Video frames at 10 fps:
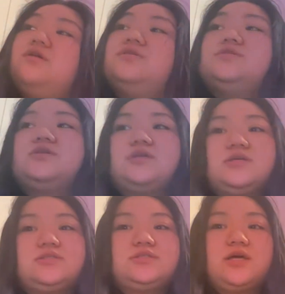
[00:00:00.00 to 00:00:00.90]
So
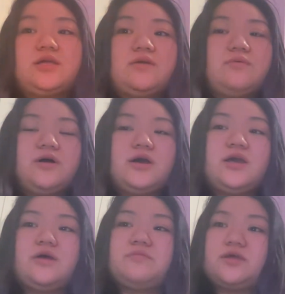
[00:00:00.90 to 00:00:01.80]
that's Suzaka, why
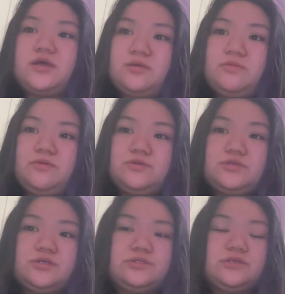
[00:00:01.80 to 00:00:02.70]
I'm not happy with
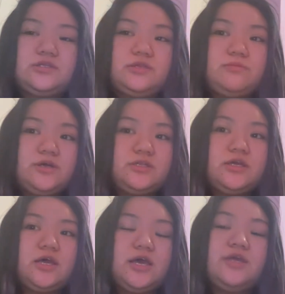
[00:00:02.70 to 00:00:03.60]
Charles, but that
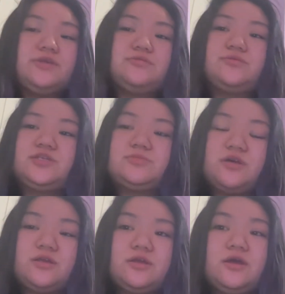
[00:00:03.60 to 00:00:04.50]
uh, he's with
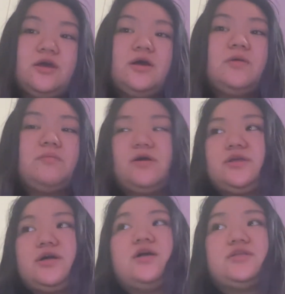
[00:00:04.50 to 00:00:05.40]
my
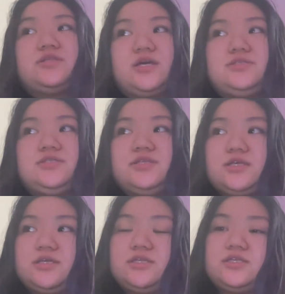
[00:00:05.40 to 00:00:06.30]
my aunt dance
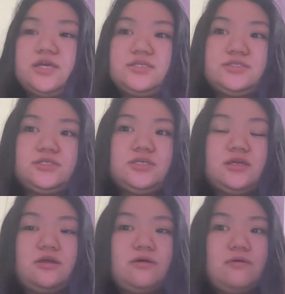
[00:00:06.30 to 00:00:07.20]
dance
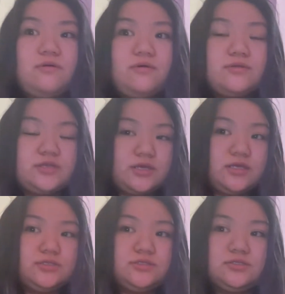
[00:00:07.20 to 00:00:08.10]

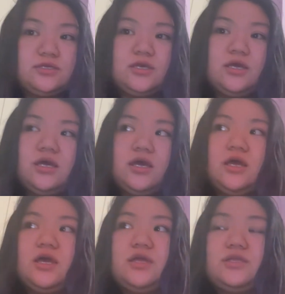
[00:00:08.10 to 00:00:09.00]
tickets
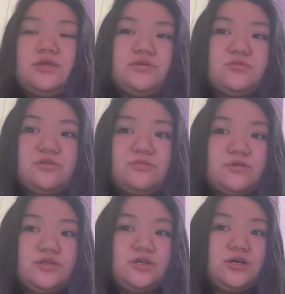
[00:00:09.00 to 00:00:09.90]
and he was my
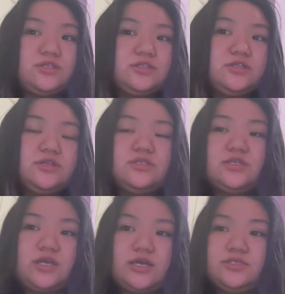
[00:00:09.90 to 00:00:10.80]
money on the
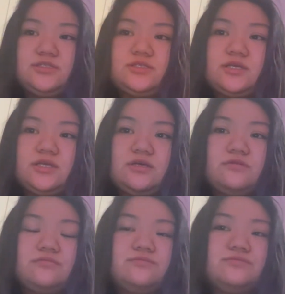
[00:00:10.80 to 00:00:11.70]
dance. Like,
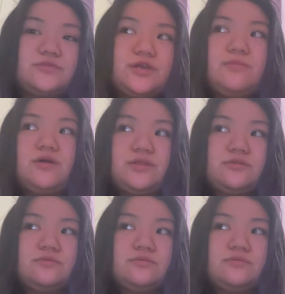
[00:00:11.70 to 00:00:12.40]
come on.